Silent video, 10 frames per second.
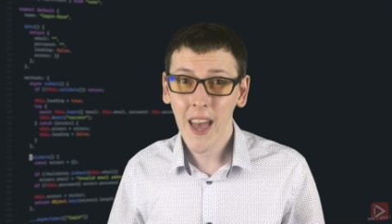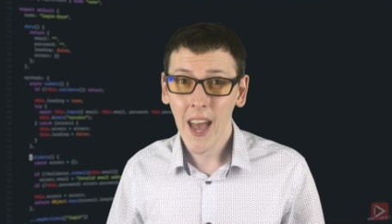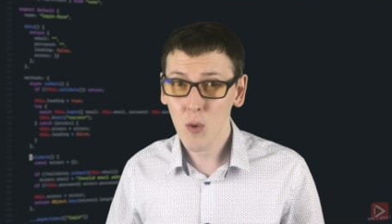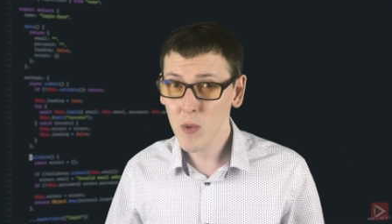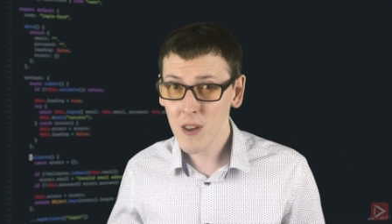
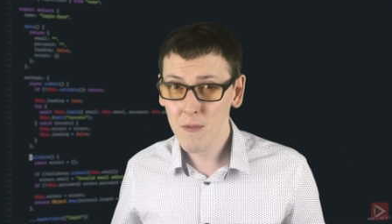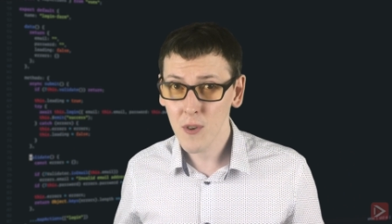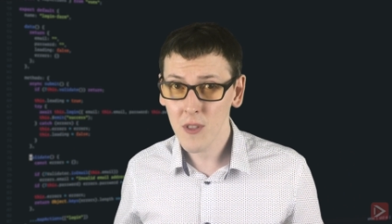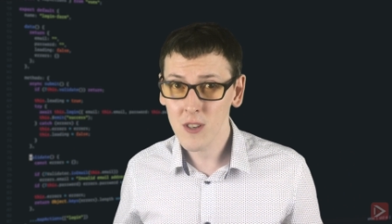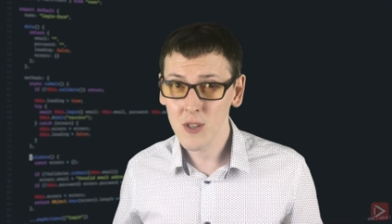and without
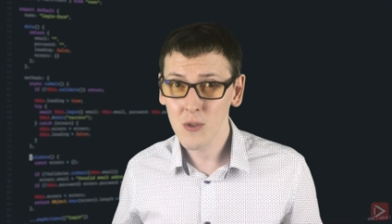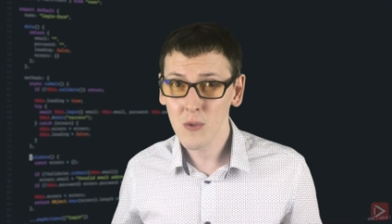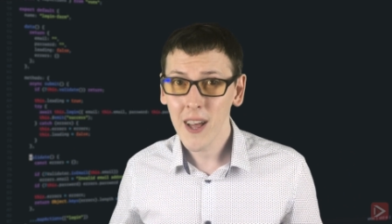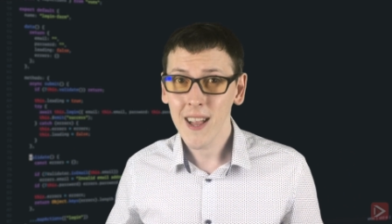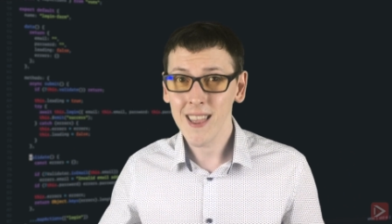further
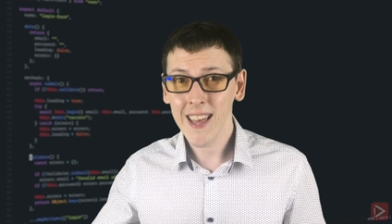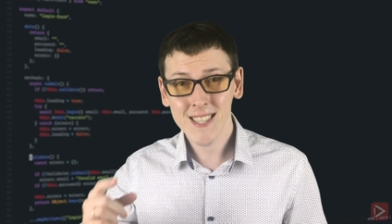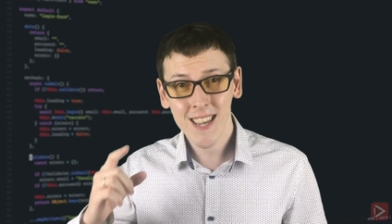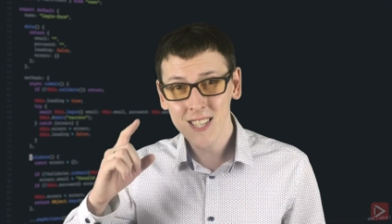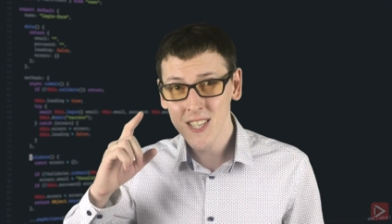ado,
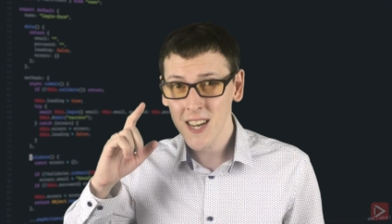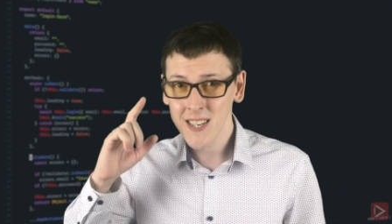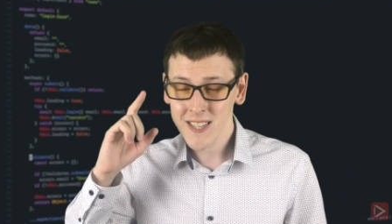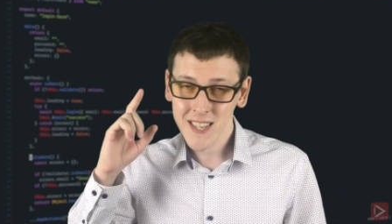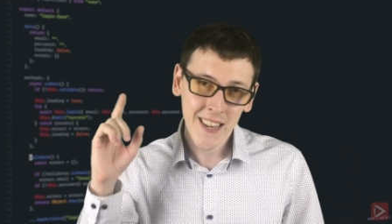let's get
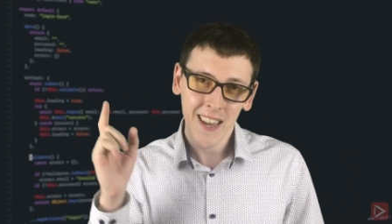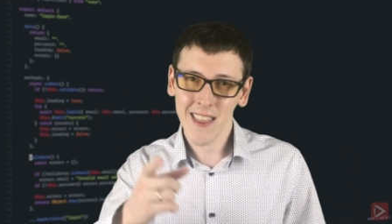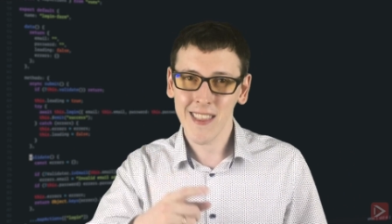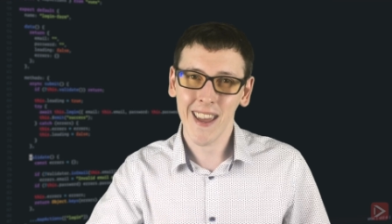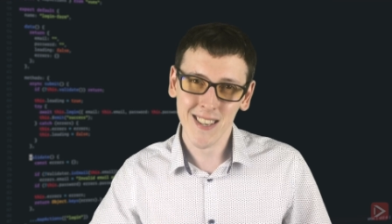started
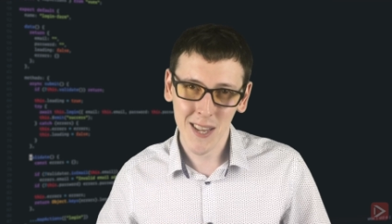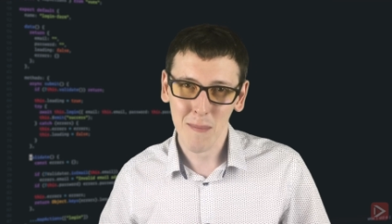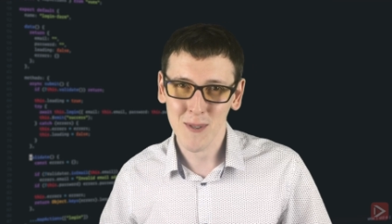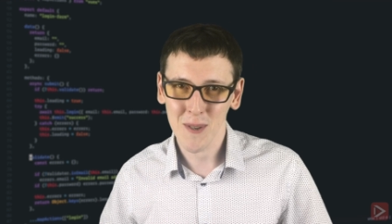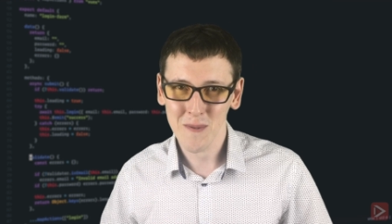in the next
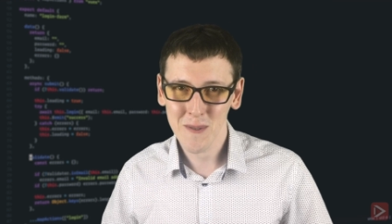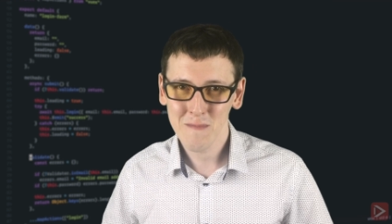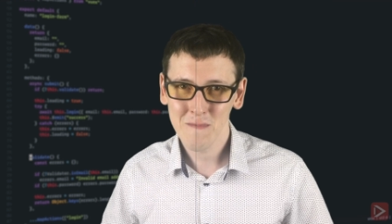episode.